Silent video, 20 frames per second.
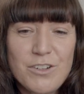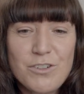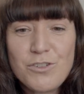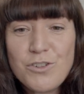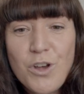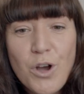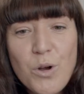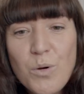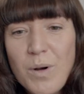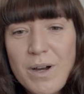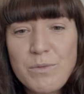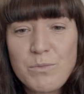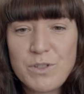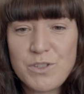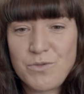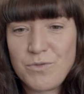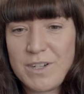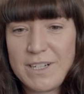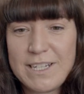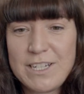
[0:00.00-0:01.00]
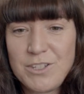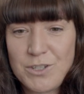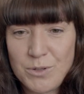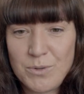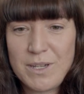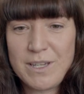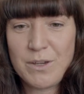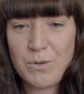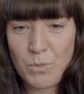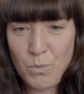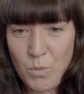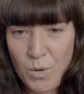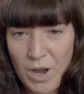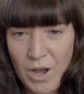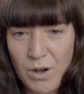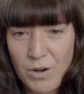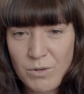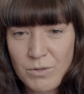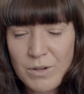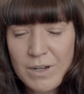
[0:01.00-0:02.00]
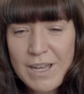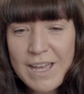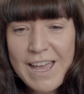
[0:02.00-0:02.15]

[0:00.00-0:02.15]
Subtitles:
no one was really doing it well.